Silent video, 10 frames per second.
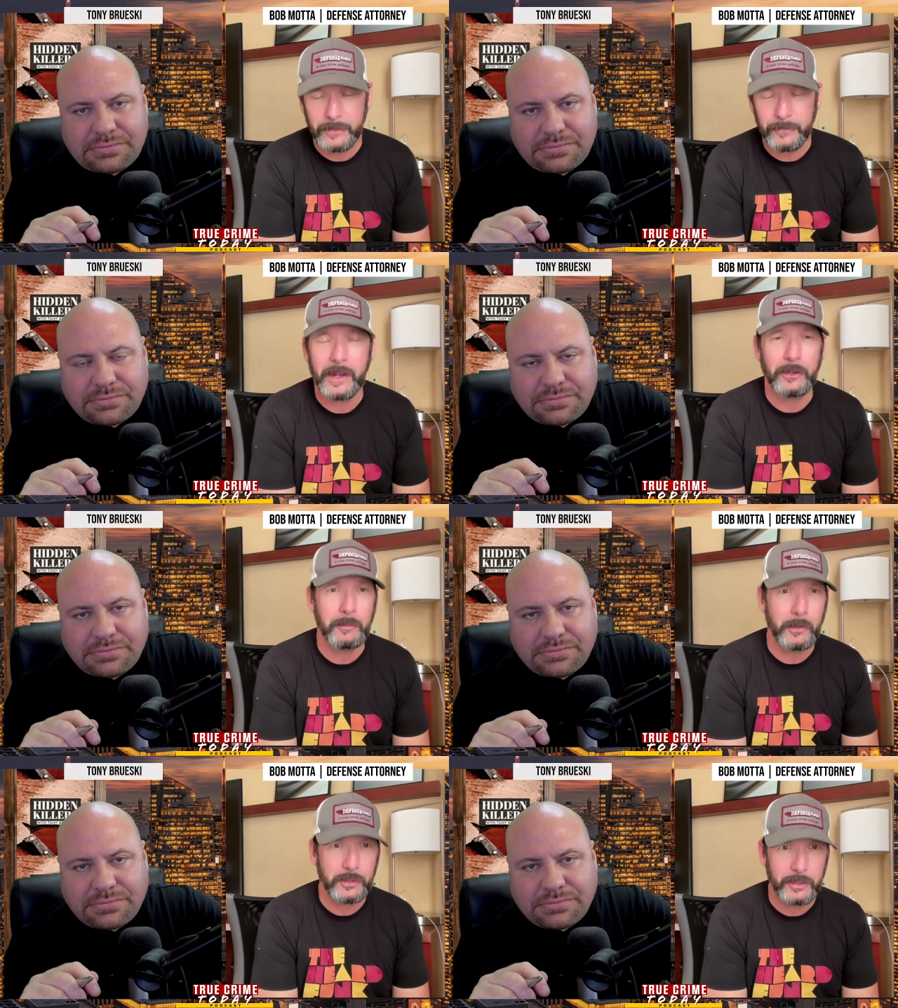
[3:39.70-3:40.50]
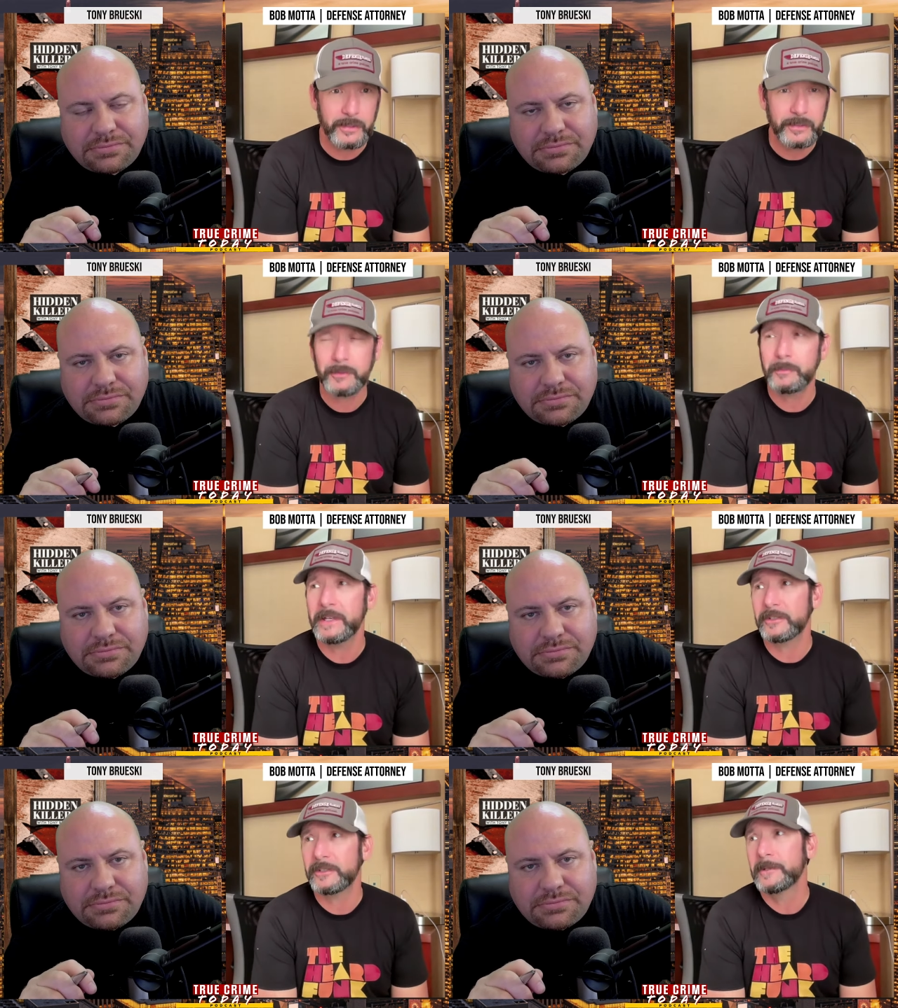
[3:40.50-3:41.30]
Speaker 1: had filed a motion to
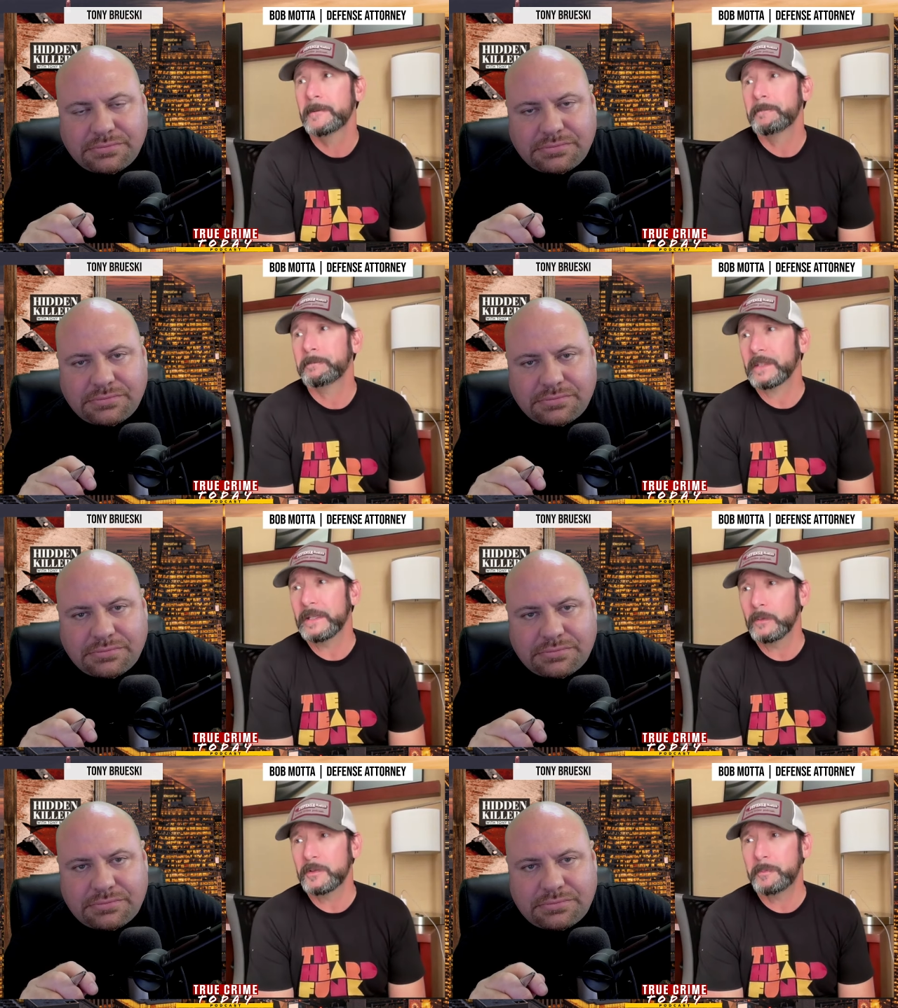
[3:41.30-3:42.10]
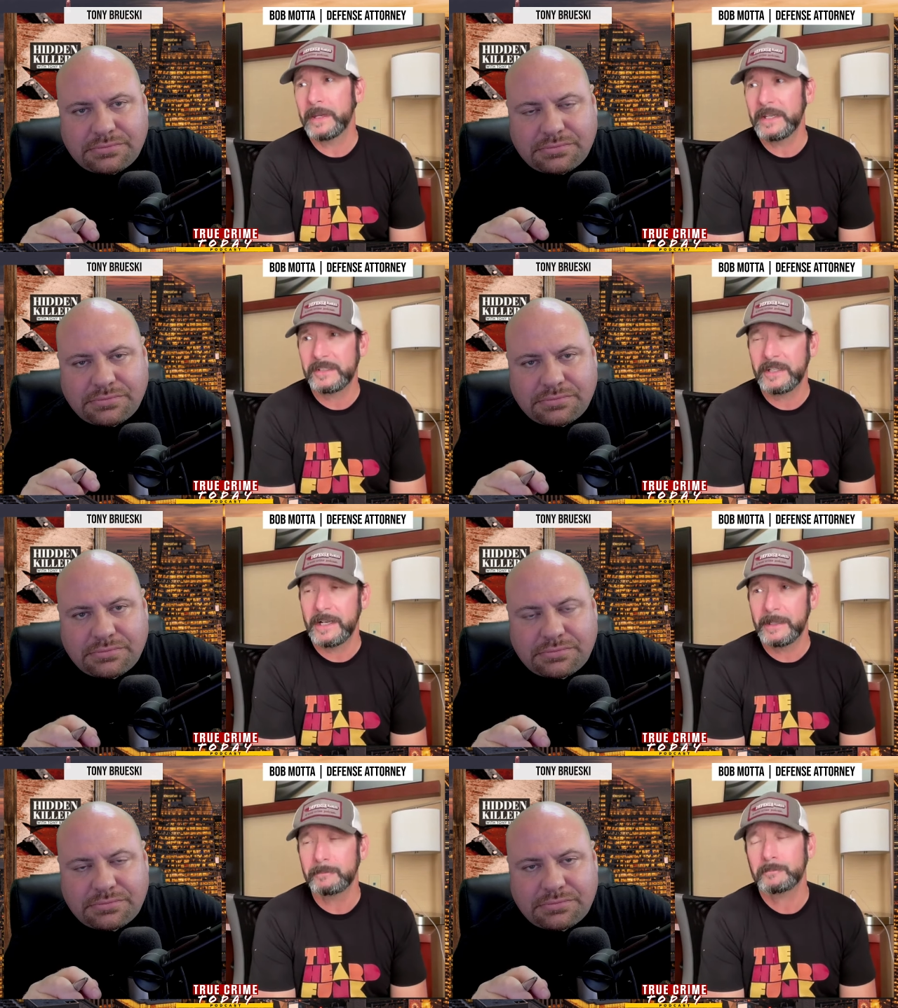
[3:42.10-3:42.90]
dismiss. And it was based
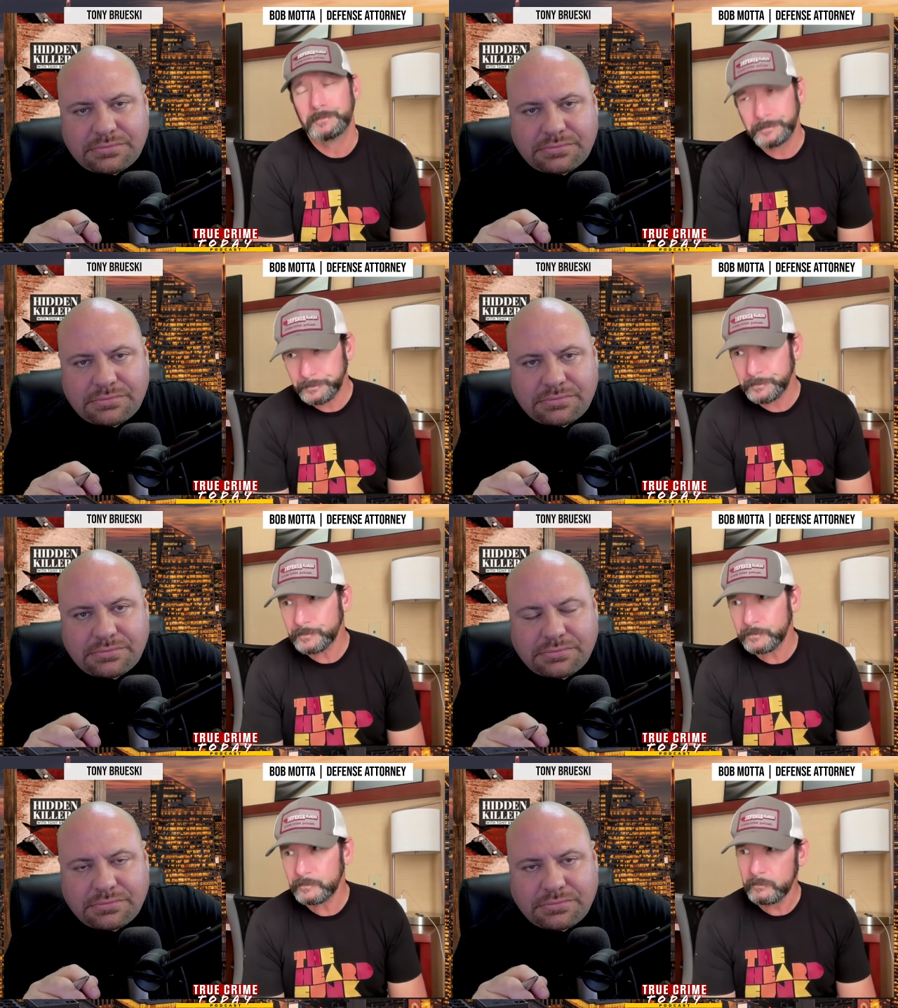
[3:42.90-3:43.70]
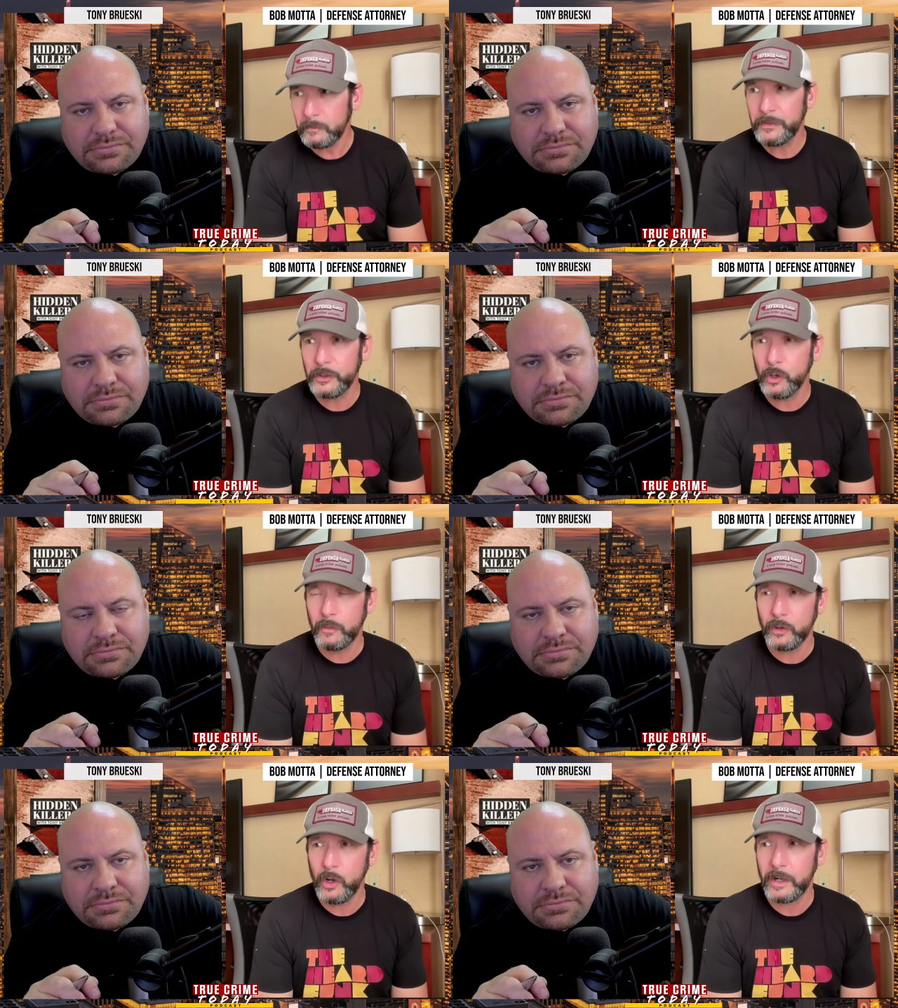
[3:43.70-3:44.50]
on the
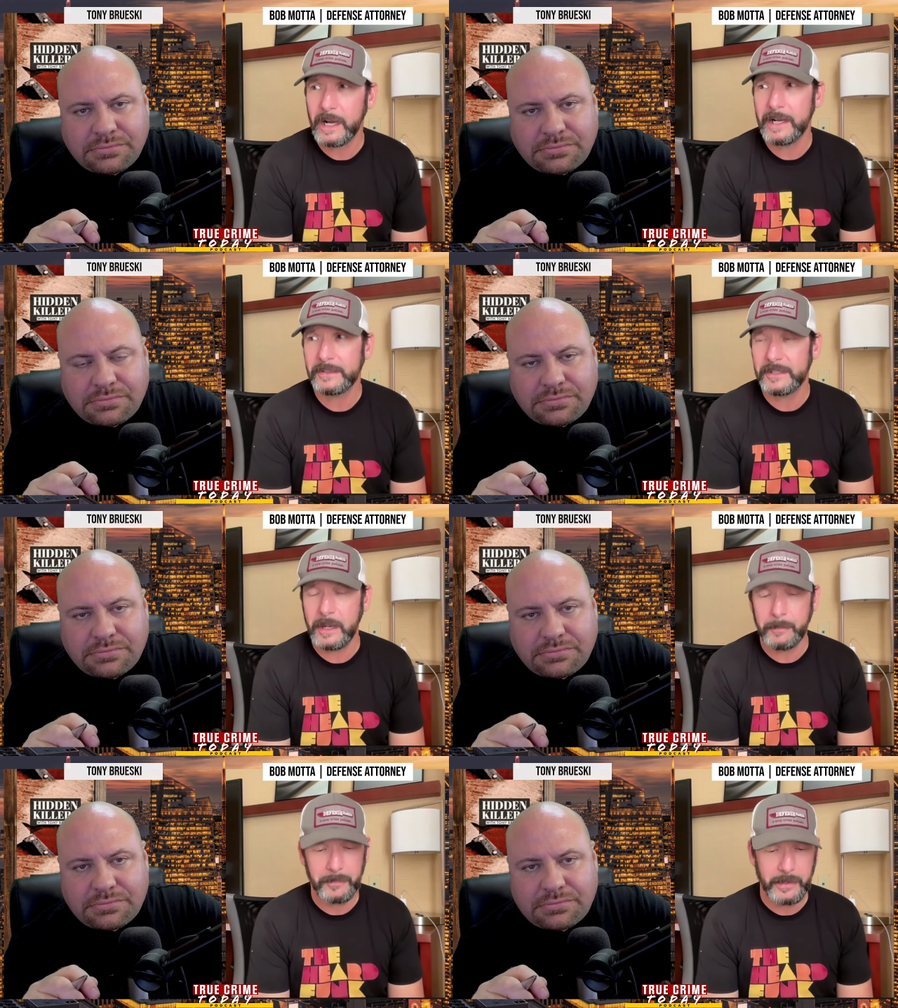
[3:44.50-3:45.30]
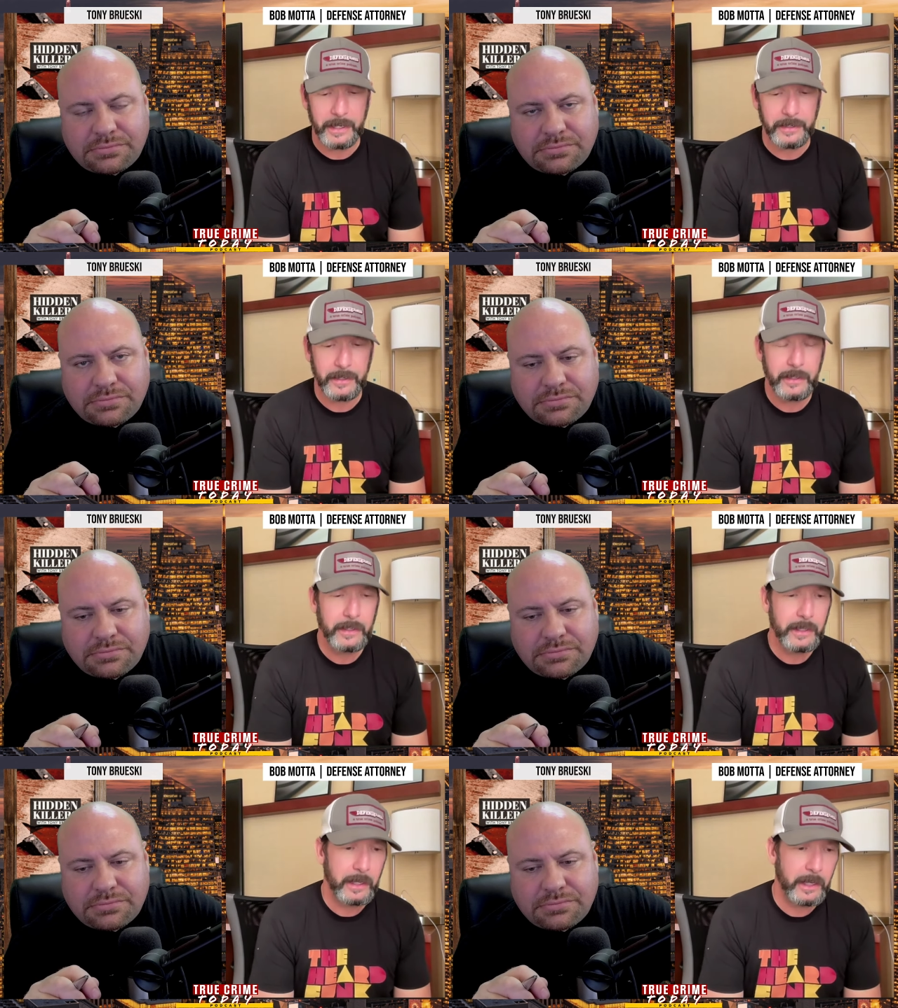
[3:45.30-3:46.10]
overall concept that
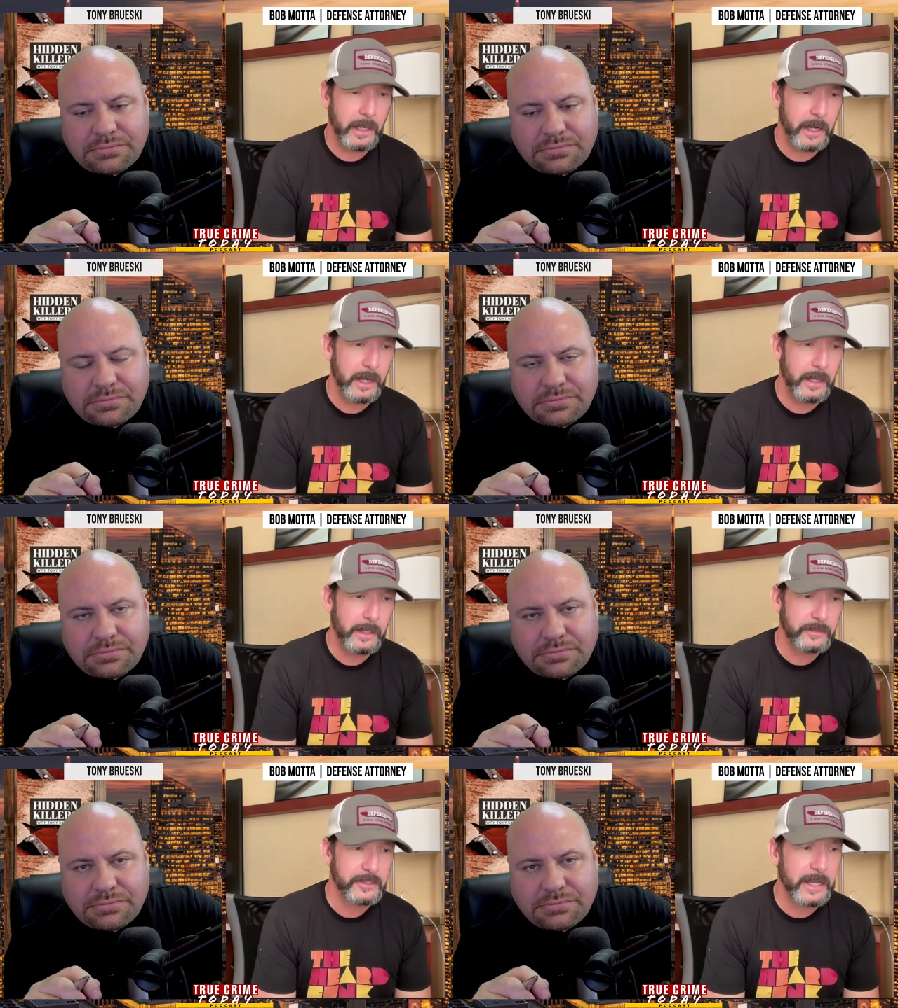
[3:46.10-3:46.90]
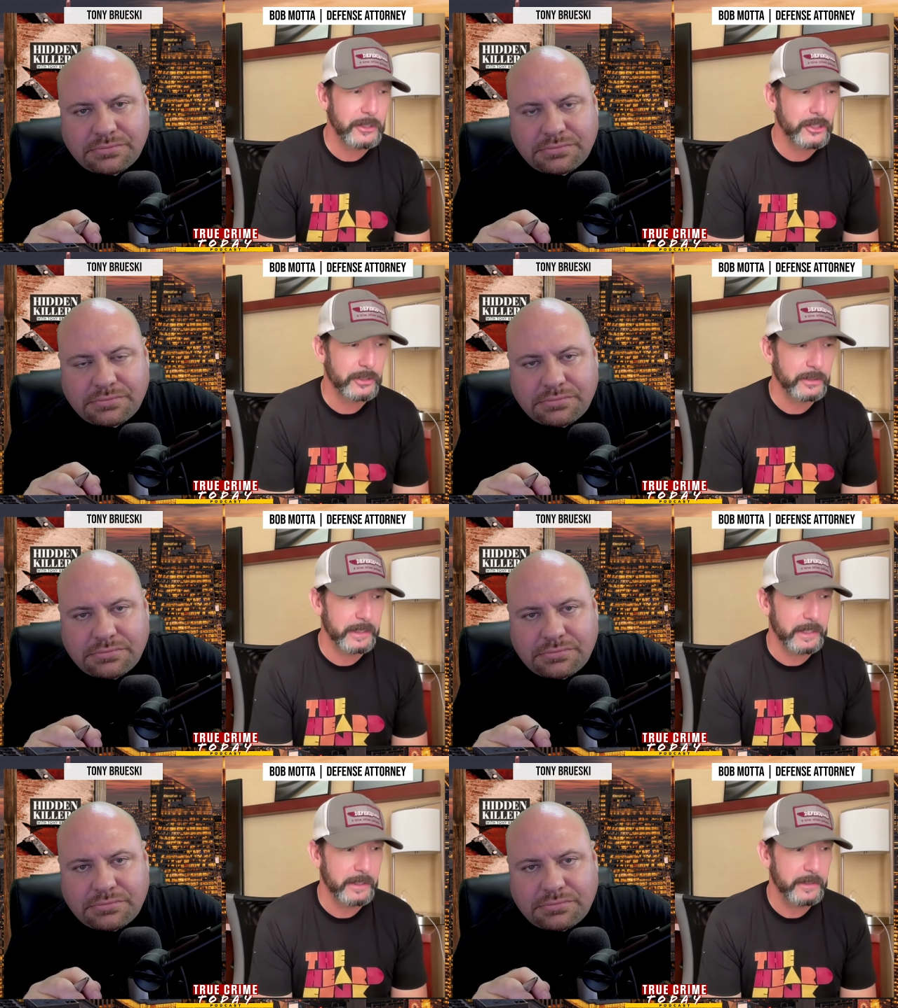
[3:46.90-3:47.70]
uh,
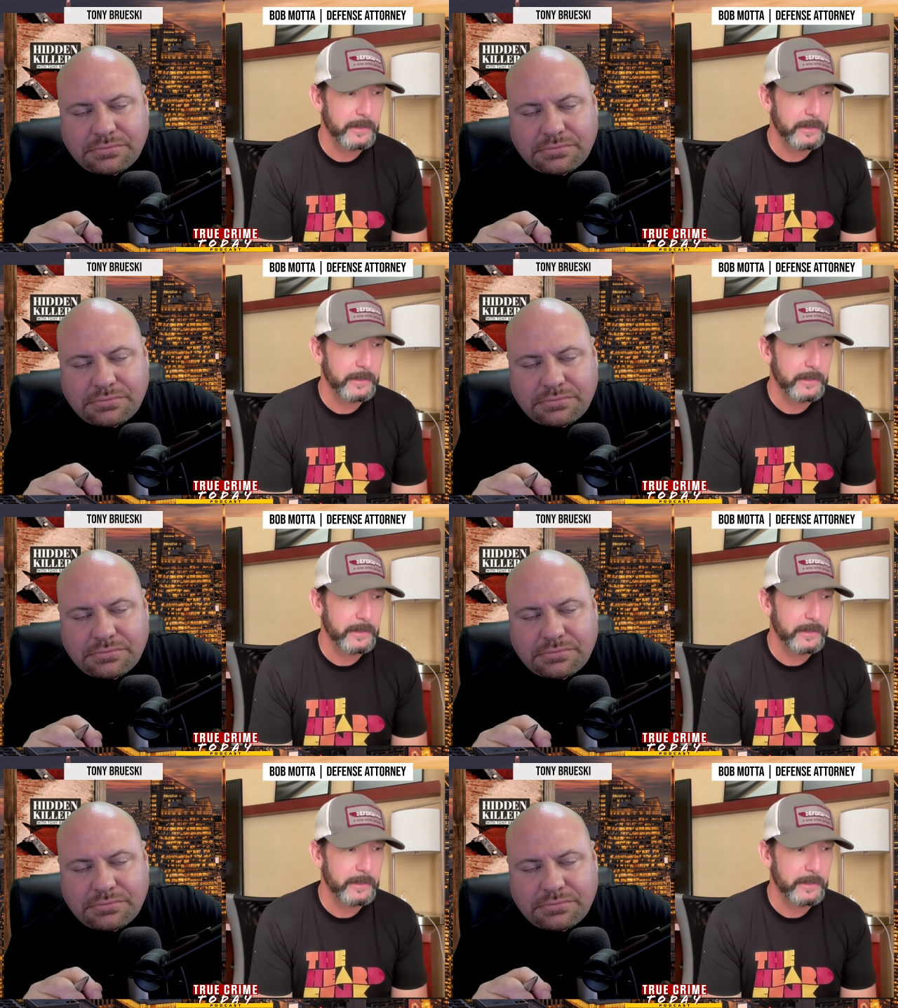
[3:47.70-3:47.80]
essentially